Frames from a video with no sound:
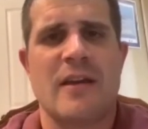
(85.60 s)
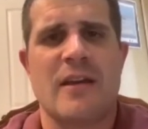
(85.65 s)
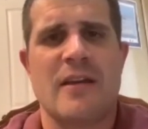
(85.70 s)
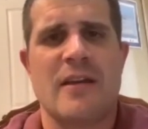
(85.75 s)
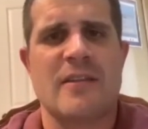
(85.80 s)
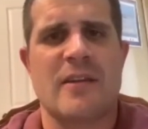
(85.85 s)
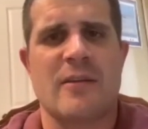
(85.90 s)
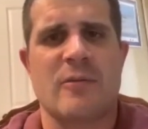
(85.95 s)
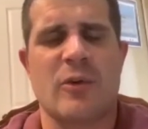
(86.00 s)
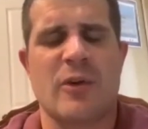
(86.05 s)

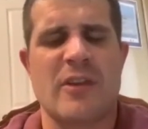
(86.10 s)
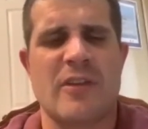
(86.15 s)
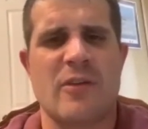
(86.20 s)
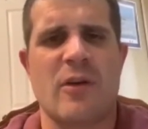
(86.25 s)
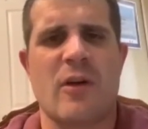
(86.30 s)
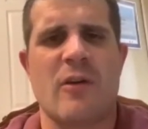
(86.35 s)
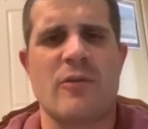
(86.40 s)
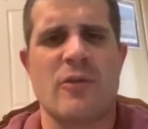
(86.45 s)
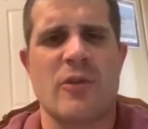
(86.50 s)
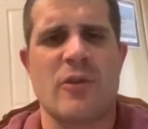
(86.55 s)
that really the,
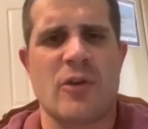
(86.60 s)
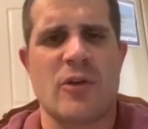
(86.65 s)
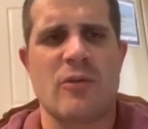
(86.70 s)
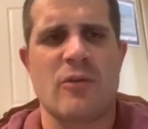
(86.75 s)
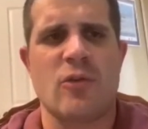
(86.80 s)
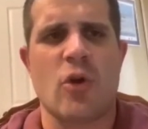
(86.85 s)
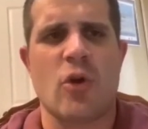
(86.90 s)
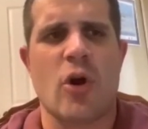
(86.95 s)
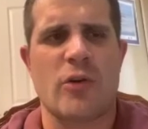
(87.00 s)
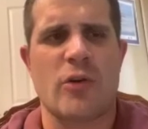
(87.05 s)
over the
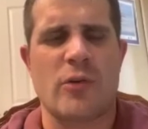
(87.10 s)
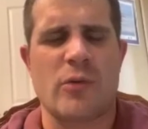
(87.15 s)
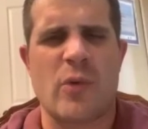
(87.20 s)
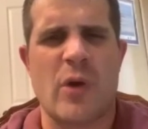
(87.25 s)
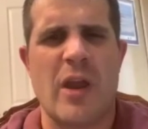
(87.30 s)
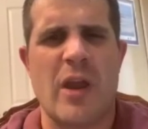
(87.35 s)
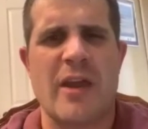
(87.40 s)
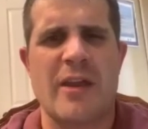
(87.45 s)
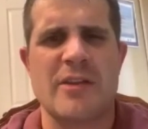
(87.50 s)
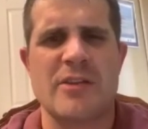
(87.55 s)
long
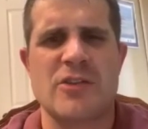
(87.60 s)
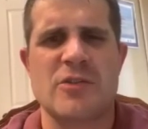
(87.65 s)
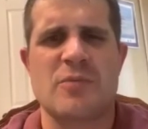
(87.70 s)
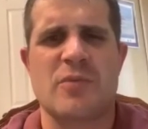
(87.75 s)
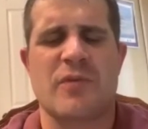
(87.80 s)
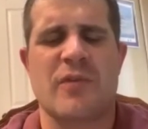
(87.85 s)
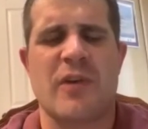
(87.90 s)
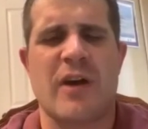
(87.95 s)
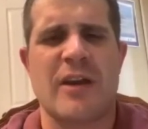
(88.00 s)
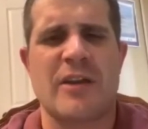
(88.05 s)
range
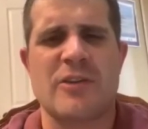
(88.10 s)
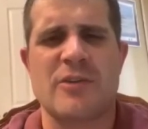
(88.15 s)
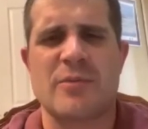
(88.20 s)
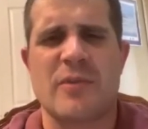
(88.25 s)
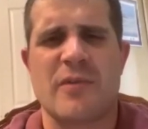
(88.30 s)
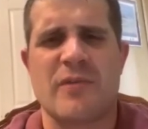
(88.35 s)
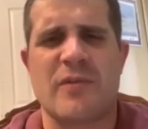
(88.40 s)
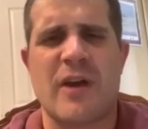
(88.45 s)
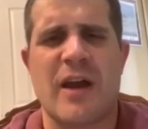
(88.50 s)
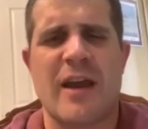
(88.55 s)
provided to
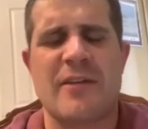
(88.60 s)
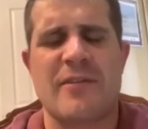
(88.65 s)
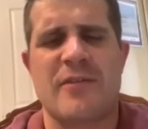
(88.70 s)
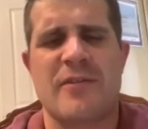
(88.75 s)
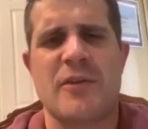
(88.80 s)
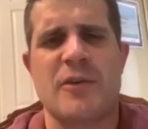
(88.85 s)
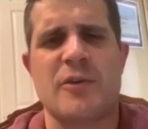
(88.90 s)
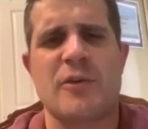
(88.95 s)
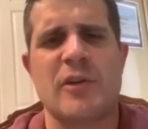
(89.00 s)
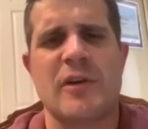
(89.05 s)
provide
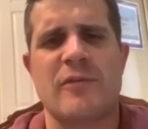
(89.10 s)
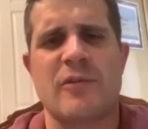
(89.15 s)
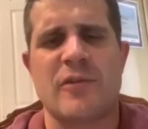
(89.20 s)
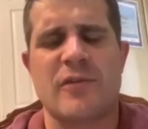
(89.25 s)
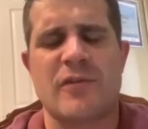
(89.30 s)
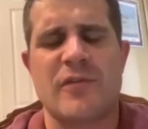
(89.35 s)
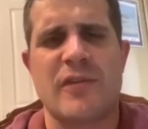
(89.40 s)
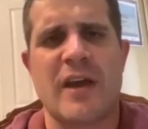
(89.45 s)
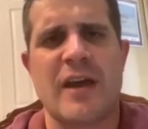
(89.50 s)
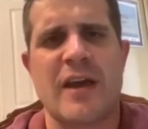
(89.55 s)
theater level
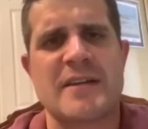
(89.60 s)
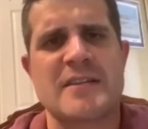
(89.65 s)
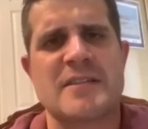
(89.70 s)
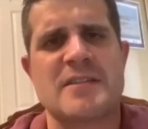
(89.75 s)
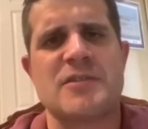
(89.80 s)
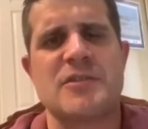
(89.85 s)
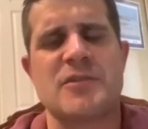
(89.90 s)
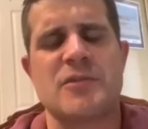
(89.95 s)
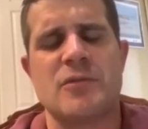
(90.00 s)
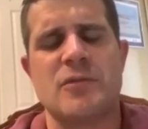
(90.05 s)
effects
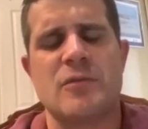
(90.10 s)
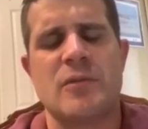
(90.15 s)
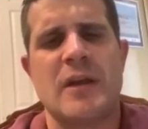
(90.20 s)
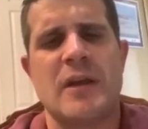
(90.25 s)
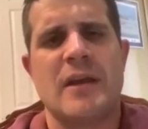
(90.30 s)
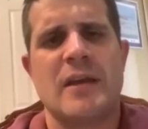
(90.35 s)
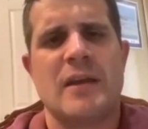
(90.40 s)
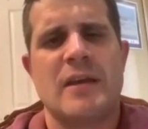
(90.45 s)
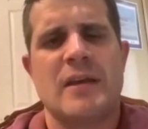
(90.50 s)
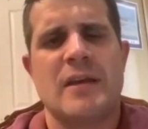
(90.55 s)
to
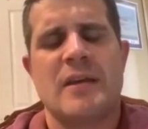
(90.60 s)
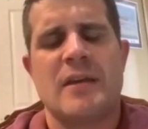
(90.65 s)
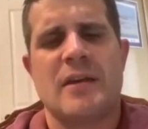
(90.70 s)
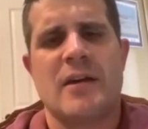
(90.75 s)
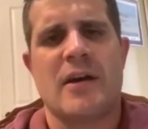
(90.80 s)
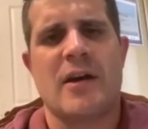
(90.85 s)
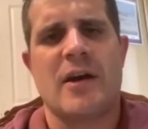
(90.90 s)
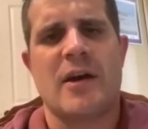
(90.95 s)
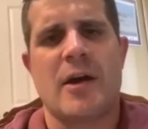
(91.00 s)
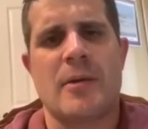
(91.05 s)

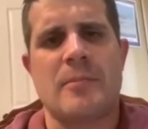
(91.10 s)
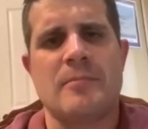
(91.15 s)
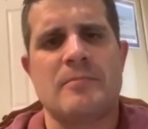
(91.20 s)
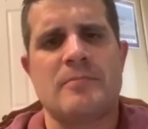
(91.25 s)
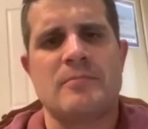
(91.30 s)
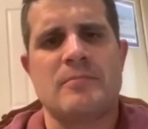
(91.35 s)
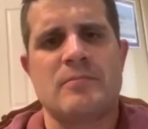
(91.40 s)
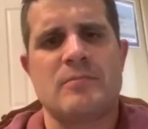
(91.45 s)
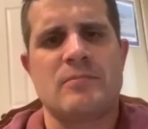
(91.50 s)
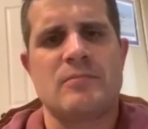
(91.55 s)
um,
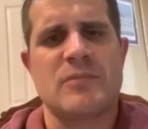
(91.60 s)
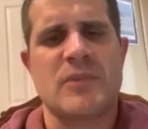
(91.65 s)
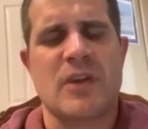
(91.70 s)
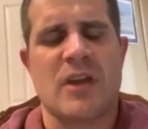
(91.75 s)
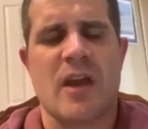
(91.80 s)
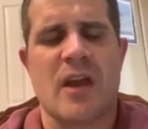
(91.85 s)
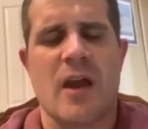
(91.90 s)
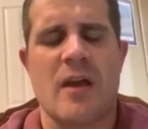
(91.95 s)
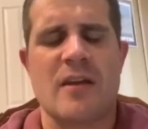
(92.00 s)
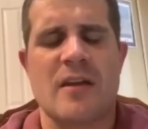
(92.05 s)
the
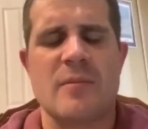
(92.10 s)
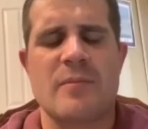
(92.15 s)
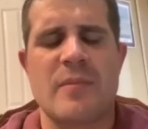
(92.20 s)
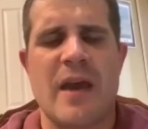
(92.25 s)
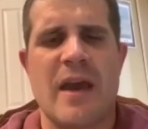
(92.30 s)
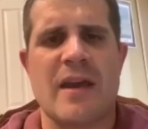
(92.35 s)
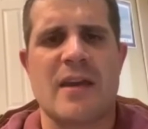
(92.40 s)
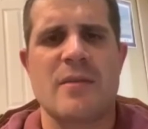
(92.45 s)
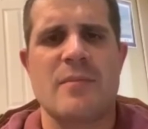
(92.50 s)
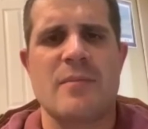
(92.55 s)
co
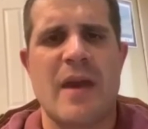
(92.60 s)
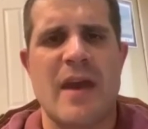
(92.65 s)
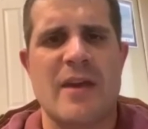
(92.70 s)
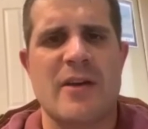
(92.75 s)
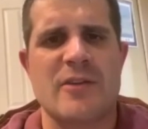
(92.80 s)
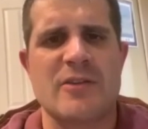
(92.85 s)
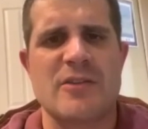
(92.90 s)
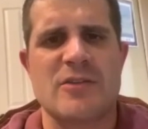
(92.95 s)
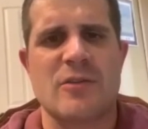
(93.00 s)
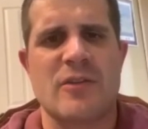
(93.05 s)
combatant
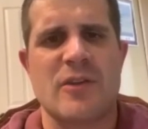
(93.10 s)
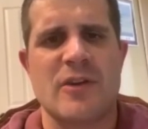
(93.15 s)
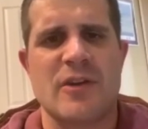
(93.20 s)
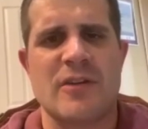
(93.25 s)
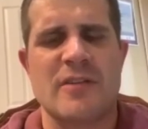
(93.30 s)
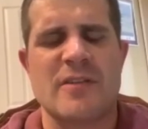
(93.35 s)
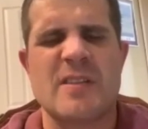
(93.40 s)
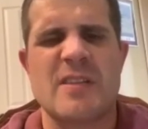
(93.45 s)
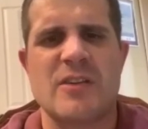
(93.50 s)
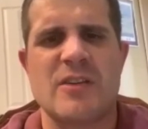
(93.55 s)
commanders, so
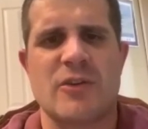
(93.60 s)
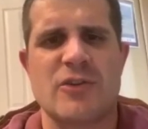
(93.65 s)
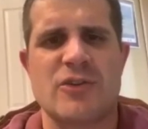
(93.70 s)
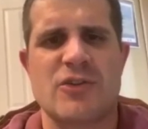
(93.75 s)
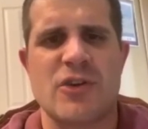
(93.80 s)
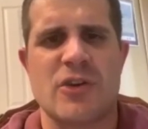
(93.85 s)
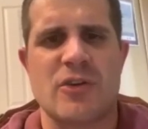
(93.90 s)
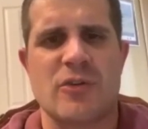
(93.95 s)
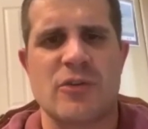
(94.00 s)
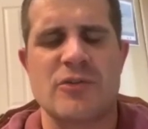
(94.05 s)
the senior
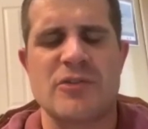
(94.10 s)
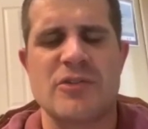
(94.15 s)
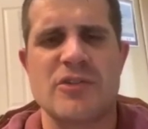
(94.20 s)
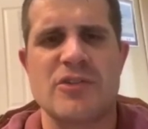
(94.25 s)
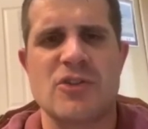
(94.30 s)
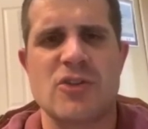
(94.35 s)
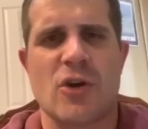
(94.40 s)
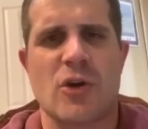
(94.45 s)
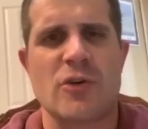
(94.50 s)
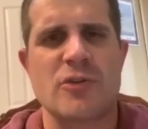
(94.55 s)
generals in
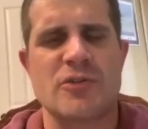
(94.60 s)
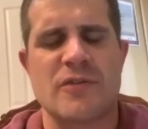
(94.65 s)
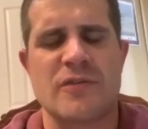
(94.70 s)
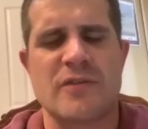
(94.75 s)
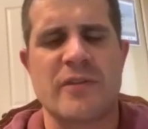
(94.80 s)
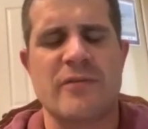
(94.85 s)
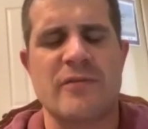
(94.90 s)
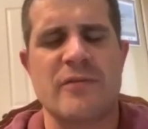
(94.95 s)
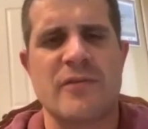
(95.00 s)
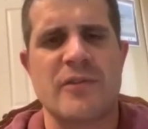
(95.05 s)
charge of
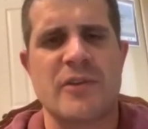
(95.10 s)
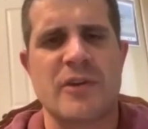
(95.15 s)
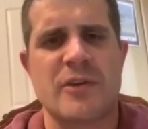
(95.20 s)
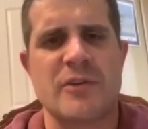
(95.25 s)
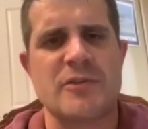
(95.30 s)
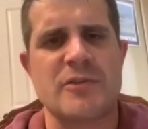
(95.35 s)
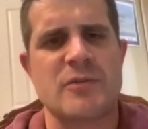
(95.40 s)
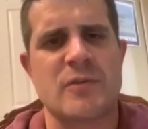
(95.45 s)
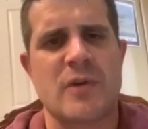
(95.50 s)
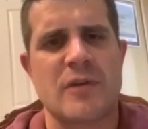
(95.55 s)
different
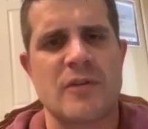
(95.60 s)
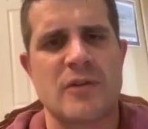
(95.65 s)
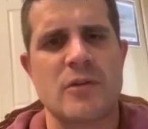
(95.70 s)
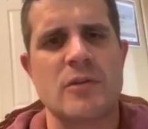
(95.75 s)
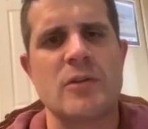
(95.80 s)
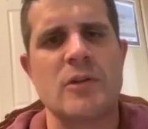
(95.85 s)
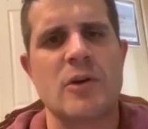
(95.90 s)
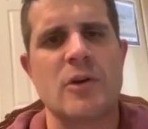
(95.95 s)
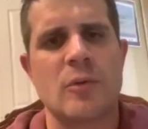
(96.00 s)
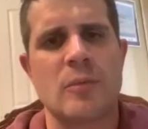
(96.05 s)
theaters around the
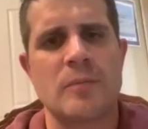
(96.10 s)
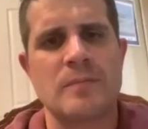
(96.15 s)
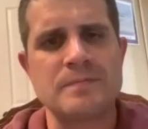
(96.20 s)
globe.